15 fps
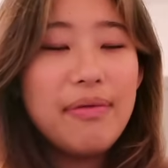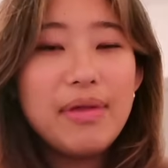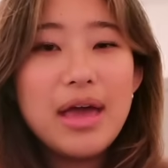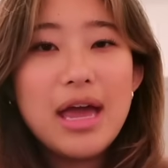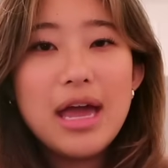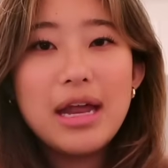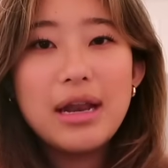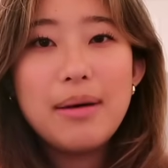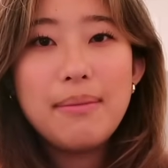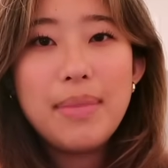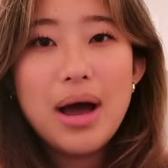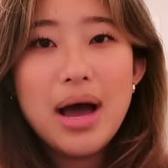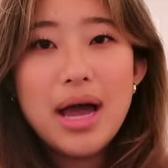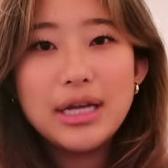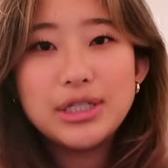And then
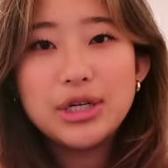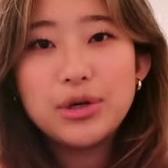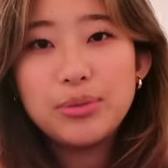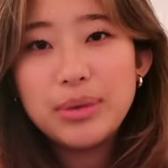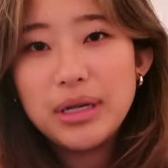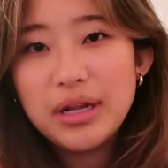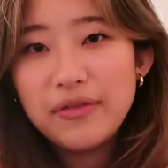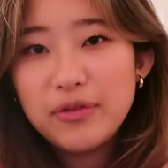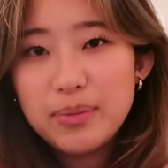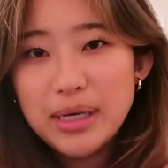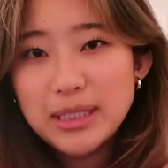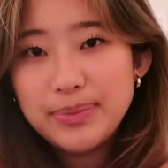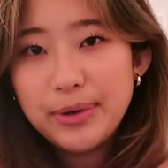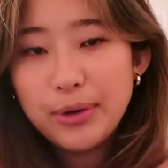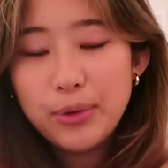my general meeting for
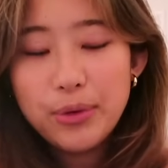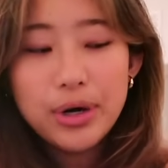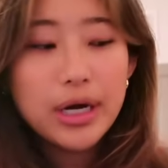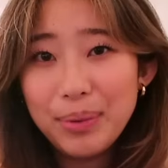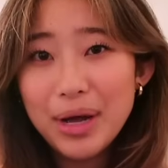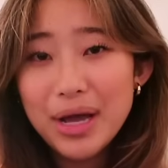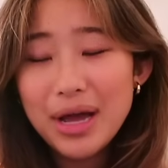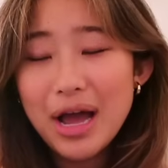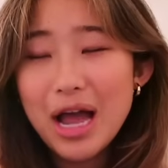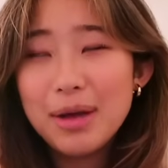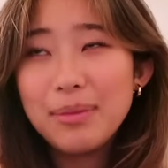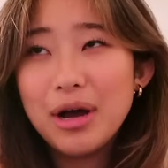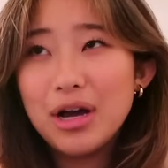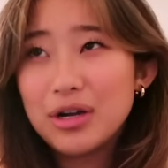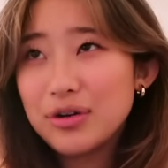my spirit org. But
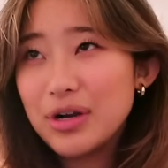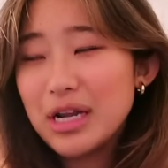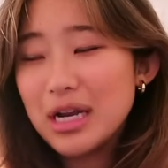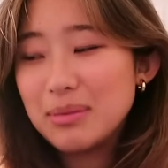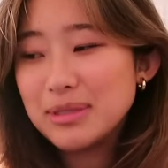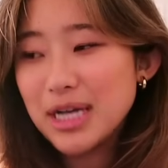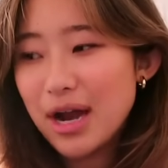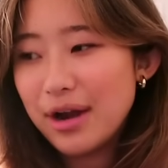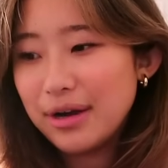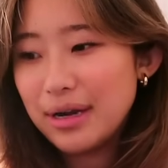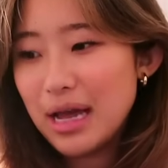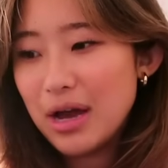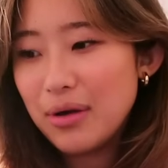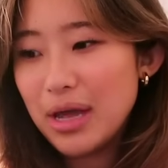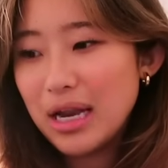I'm hungry and I'm tired
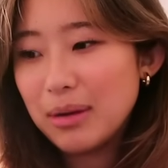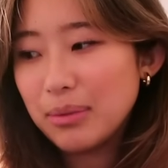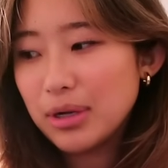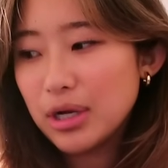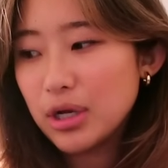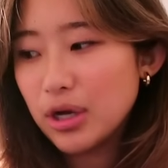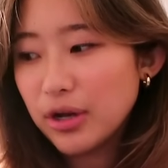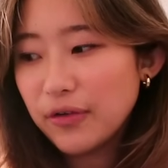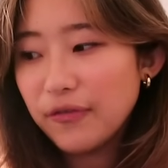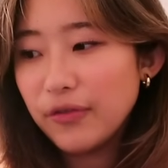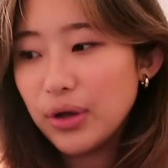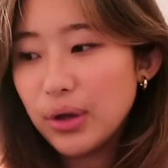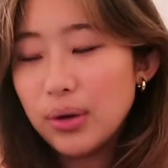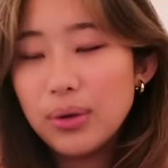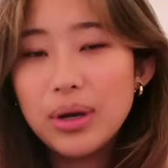now, and I'm gonna cook
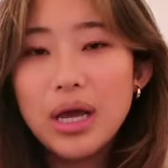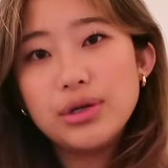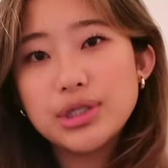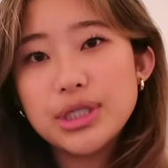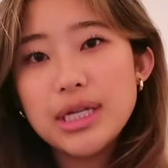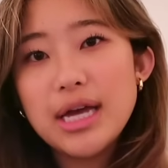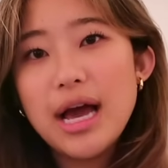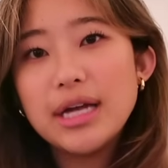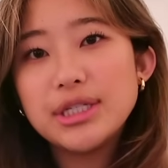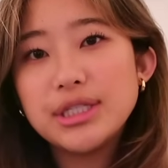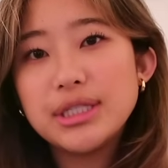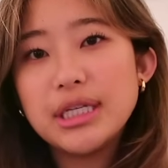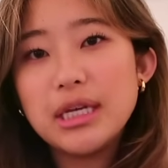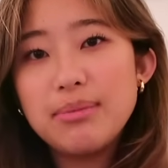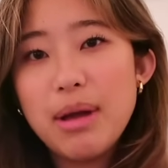food. Usually I
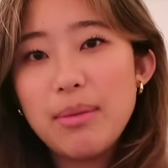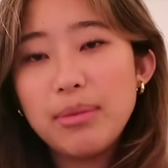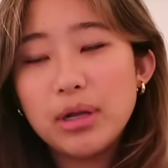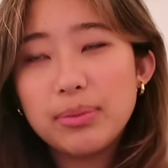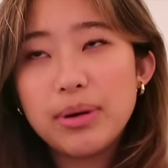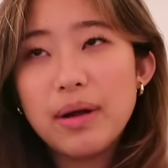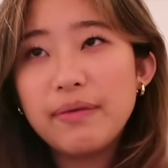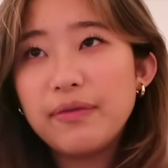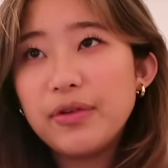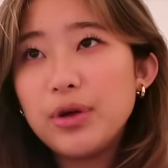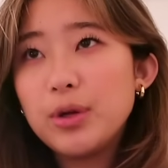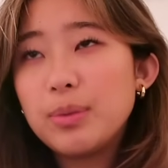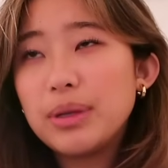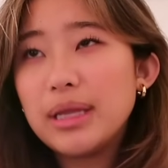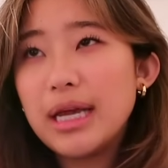just eat my meal prep
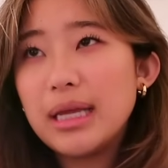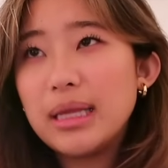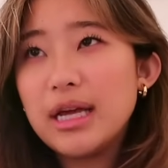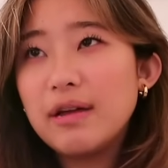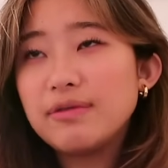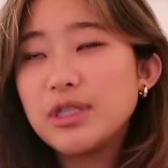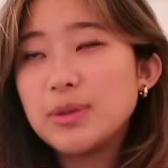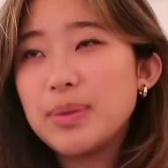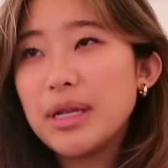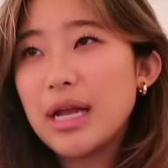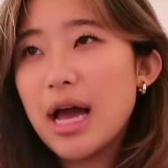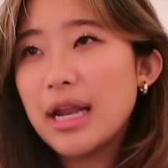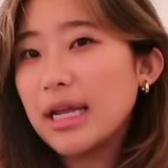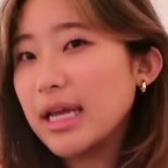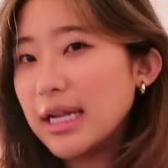food, but lately I've just been
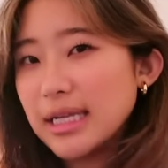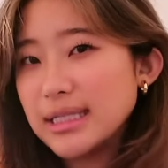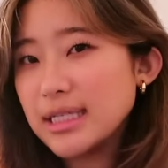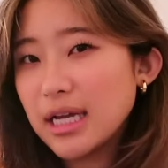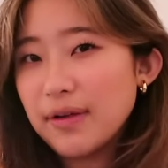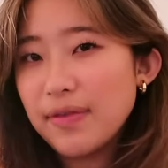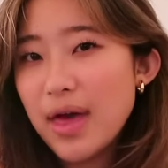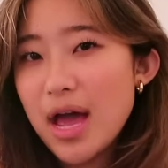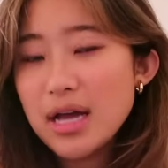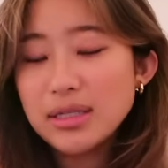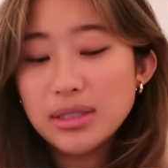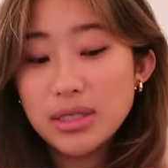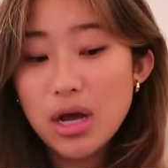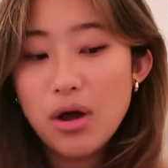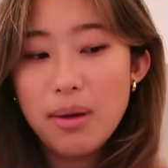kind of getting sick of
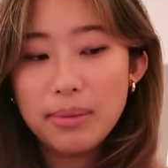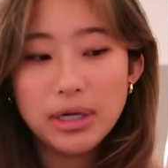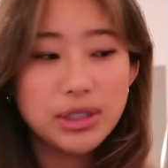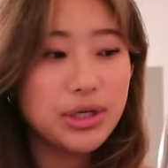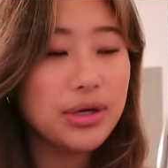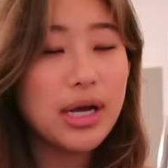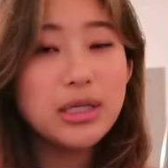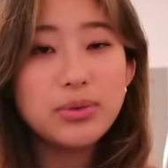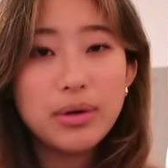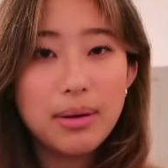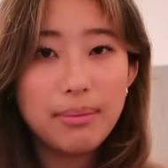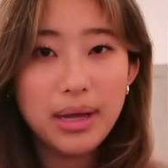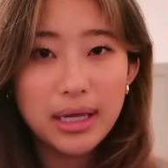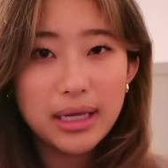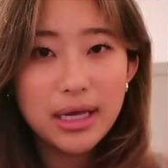that. So I'm gonna show you guys what
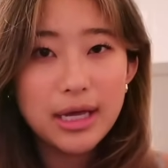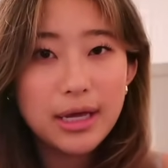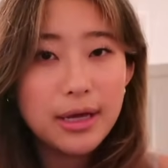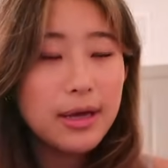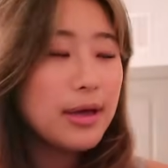I'm making.